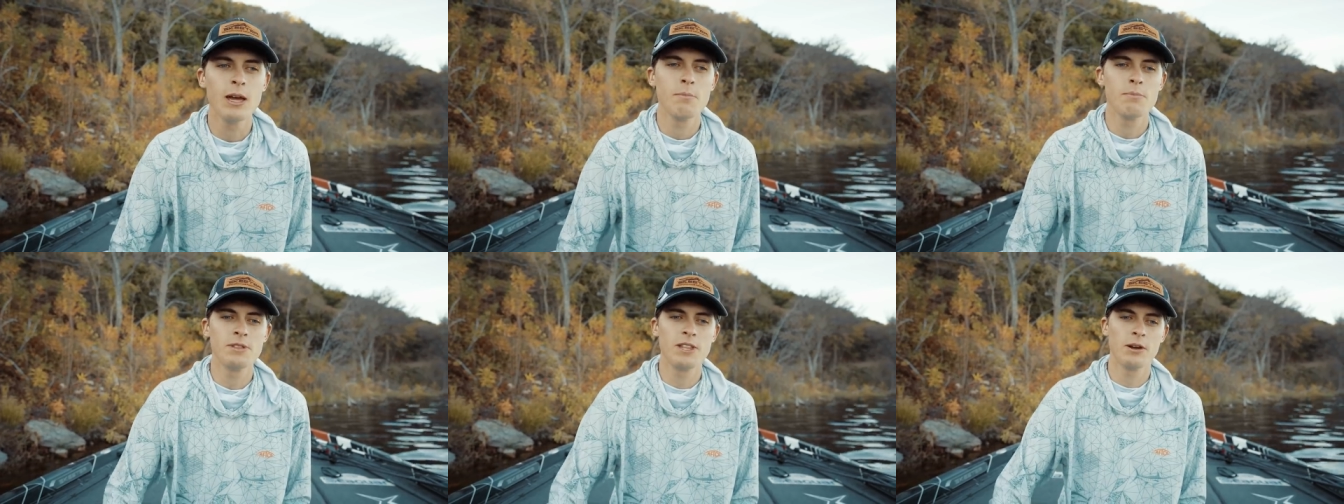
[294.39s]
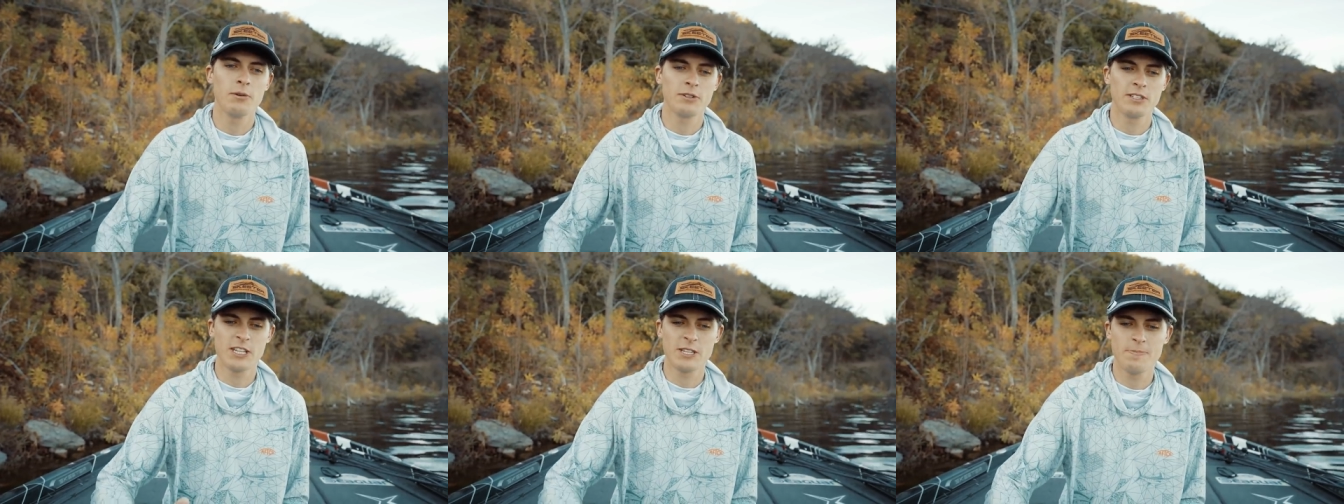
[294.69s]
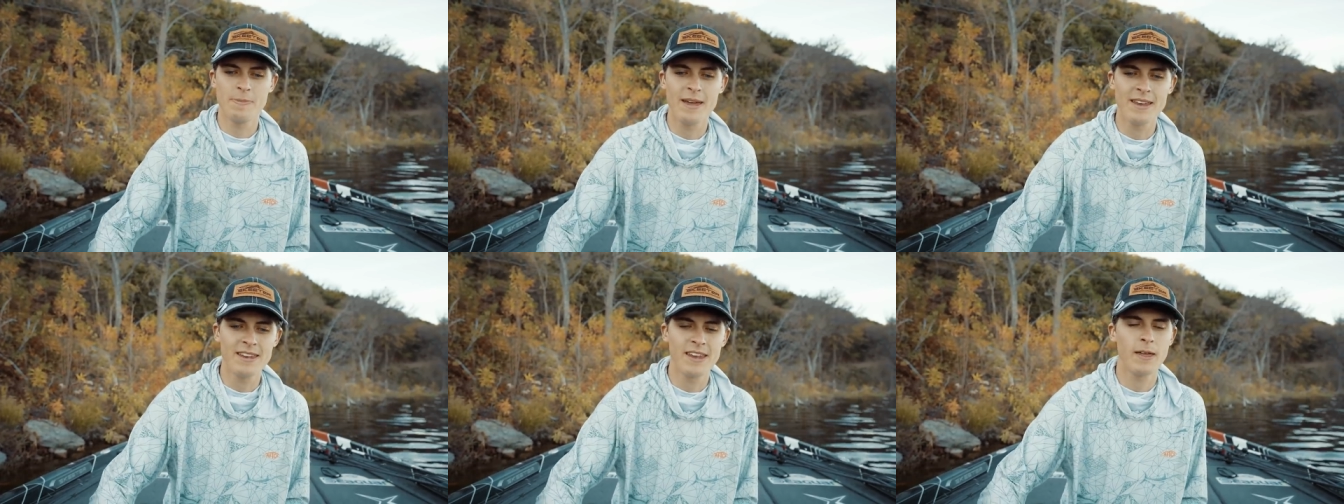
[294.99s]
but they were
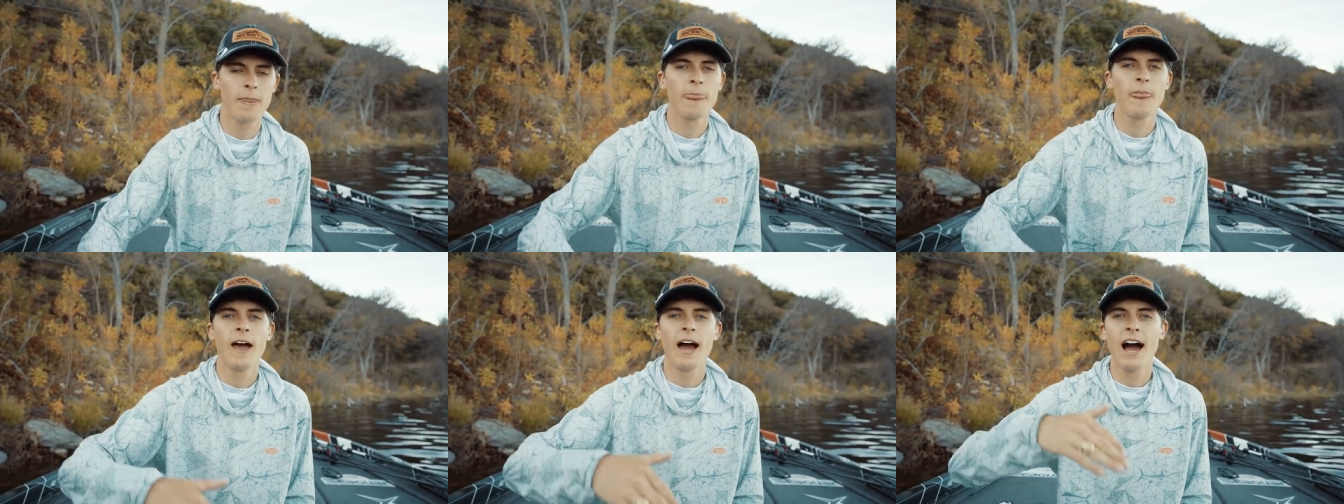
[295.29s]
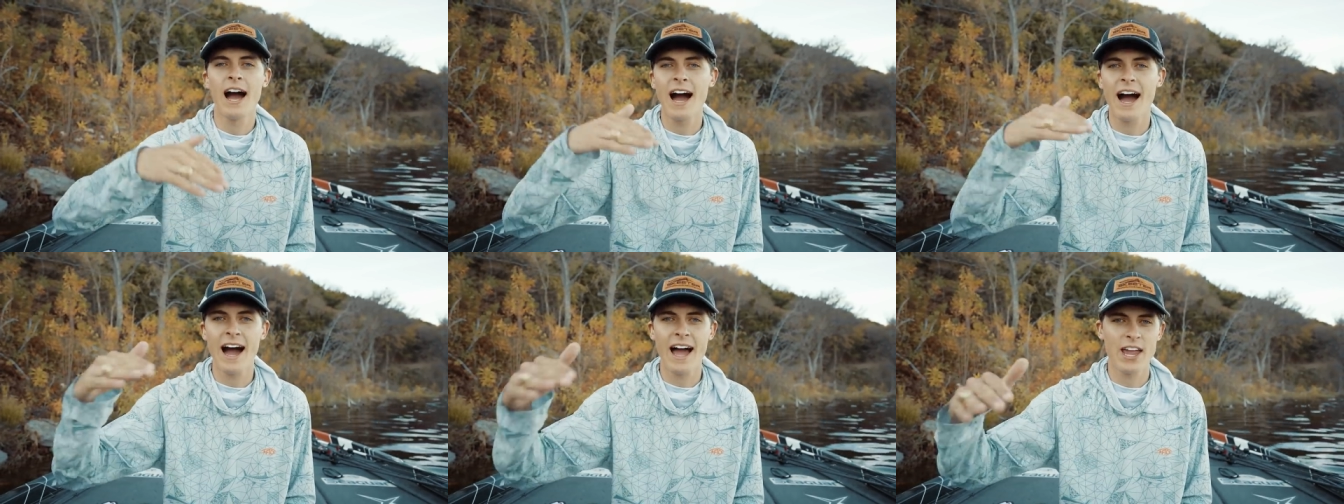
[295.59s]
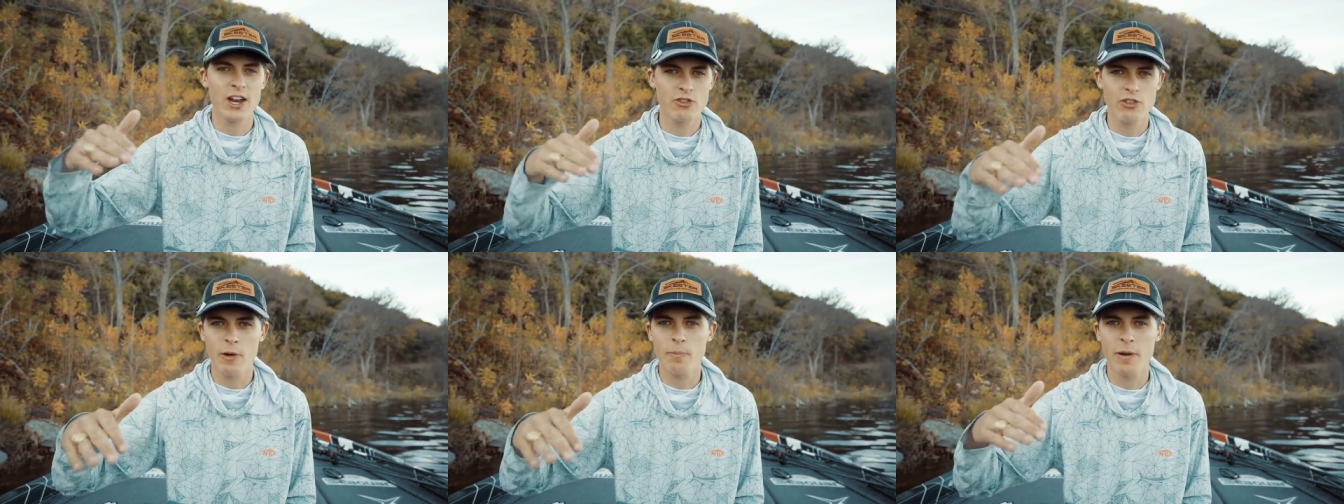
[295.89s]
suspending
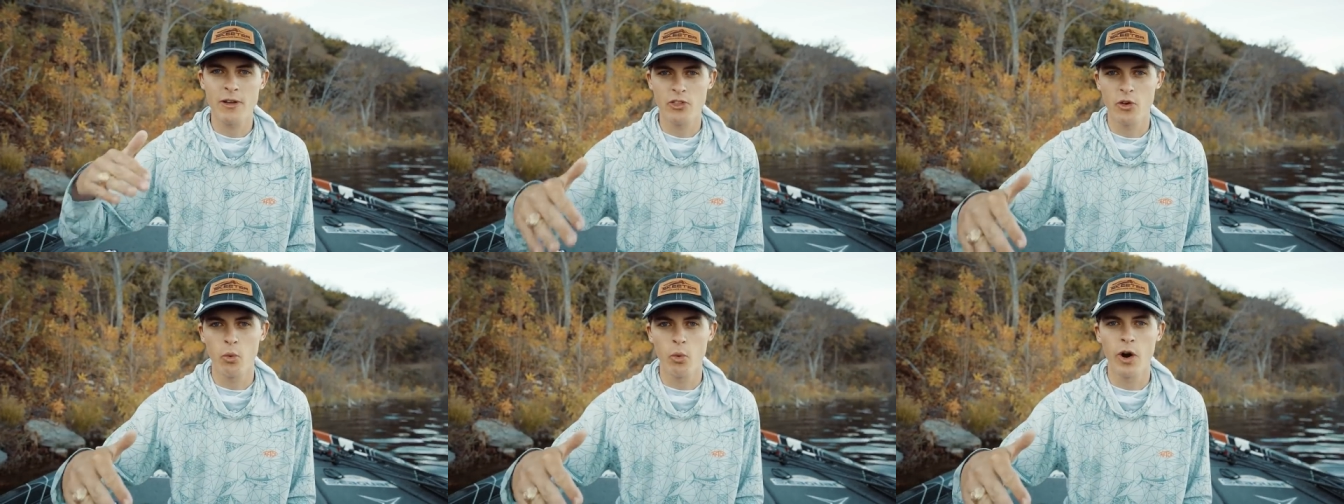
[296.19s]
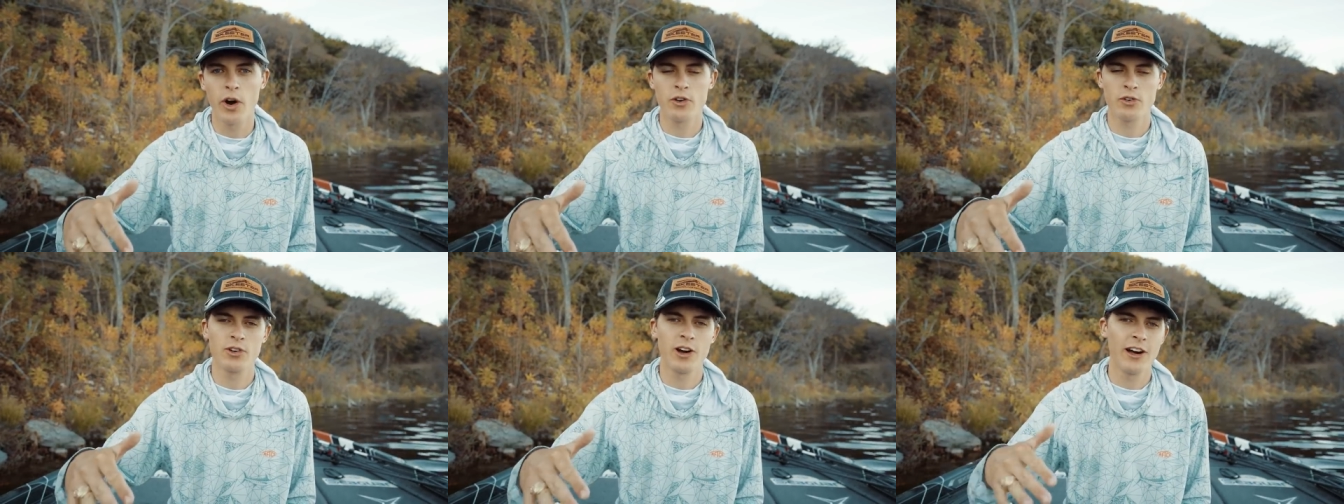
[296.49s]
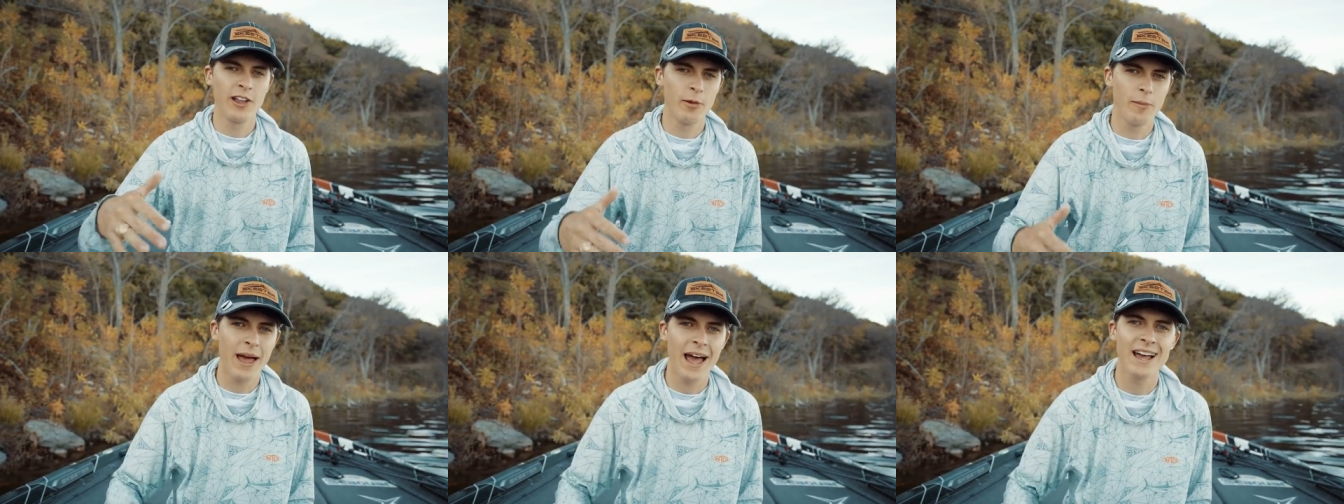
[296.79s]
higher up in the water
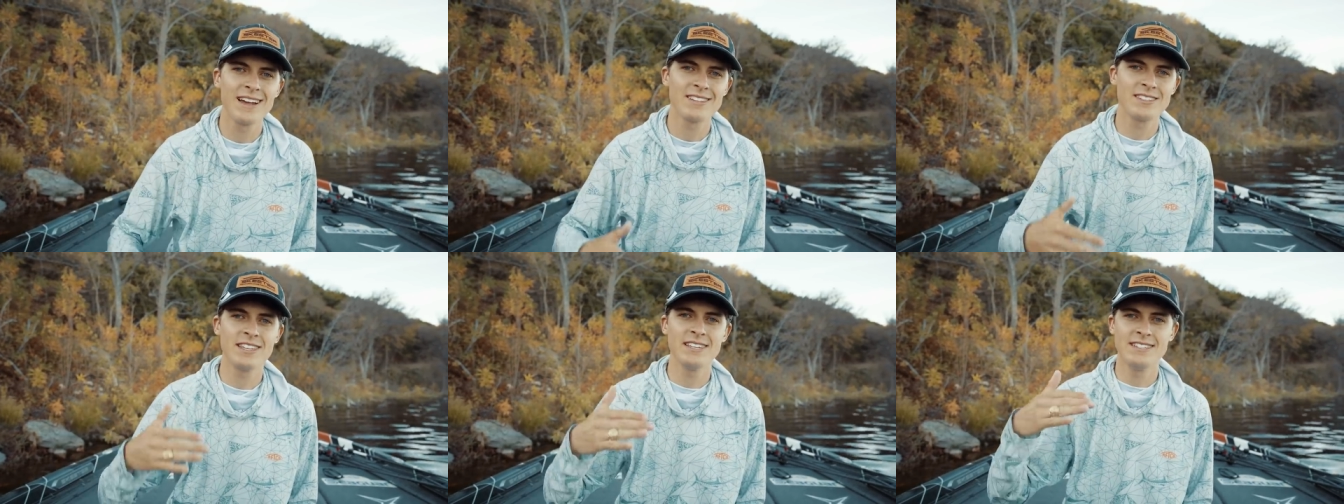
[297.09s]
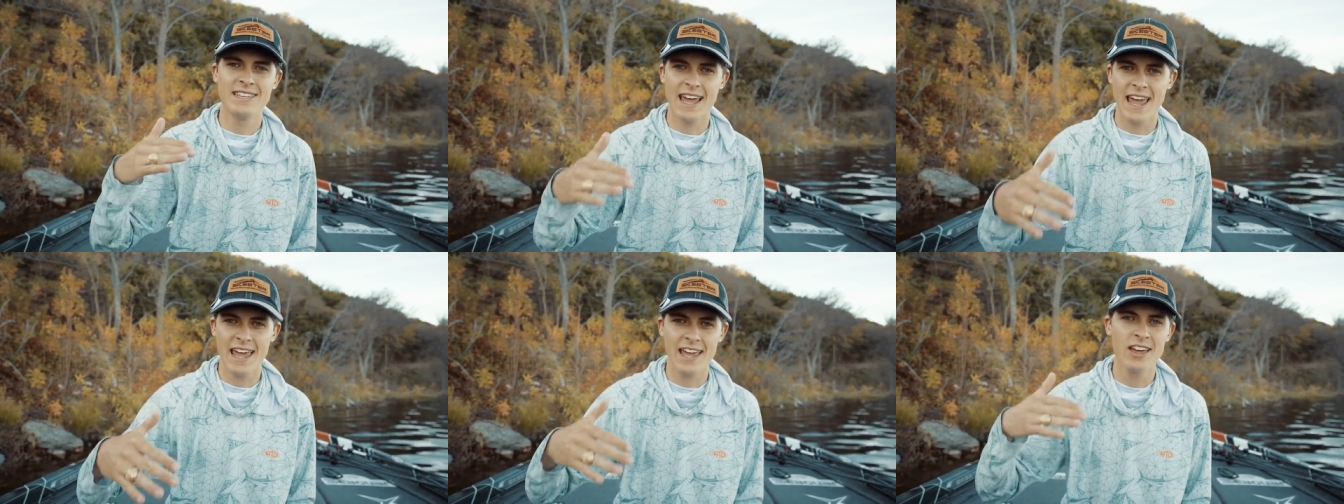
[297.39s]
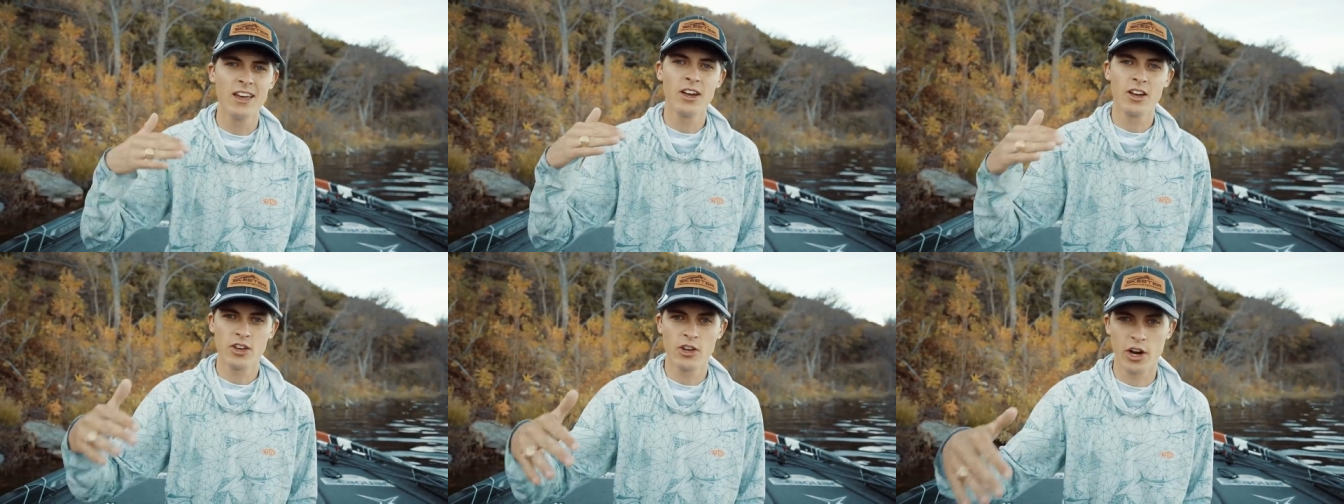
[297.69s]
column as the
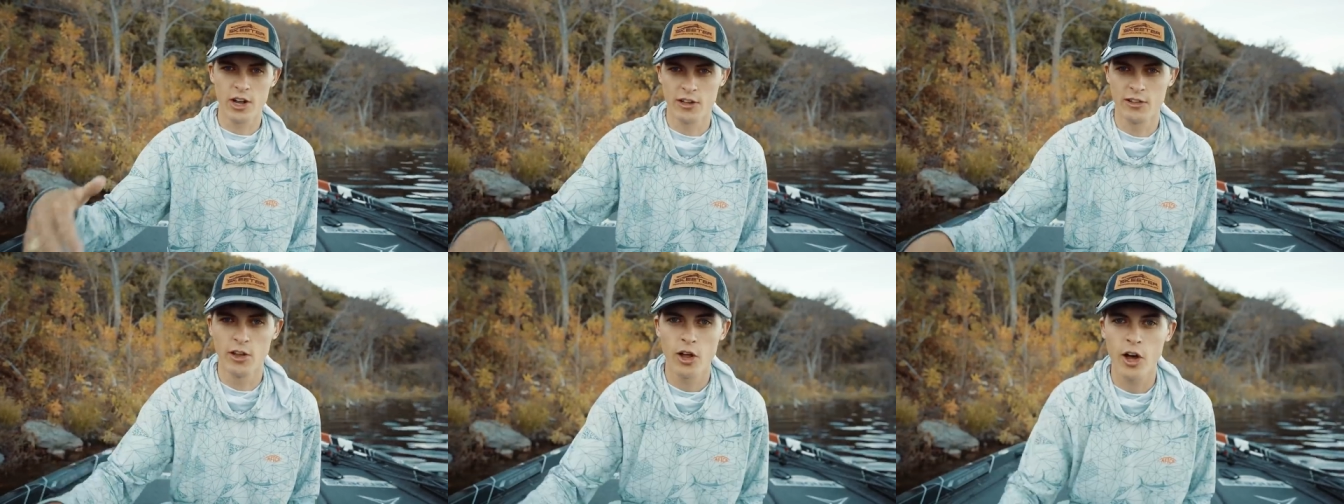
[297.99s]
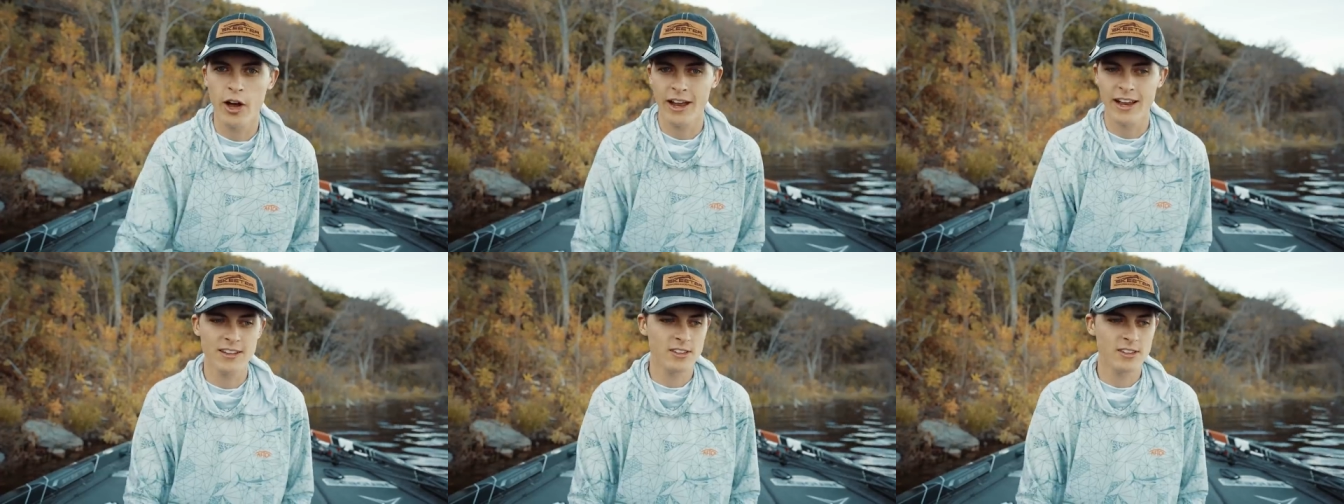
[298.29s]
day got along.